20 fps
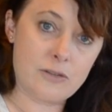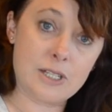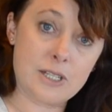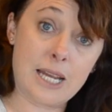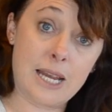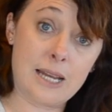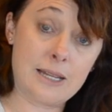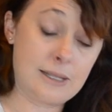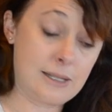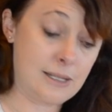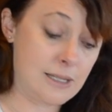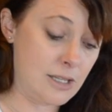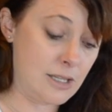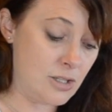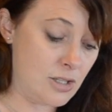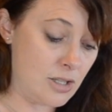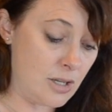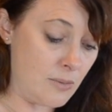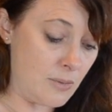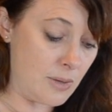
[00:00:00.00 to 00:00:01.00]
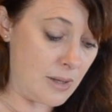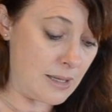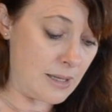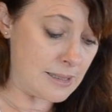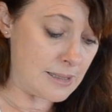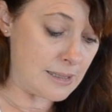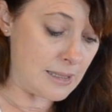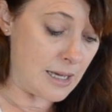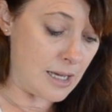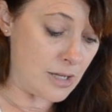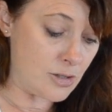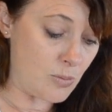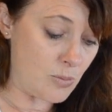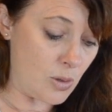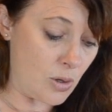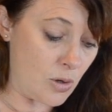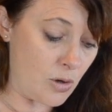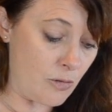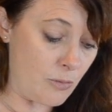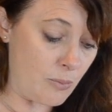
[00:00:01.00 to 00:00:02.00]
tent stitching with this large
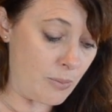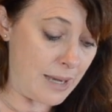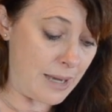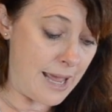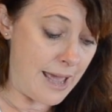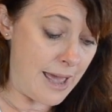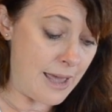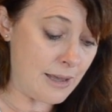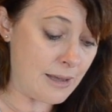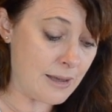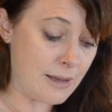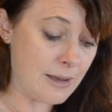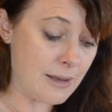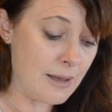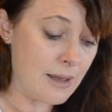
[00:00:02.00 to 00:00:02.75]
block of black.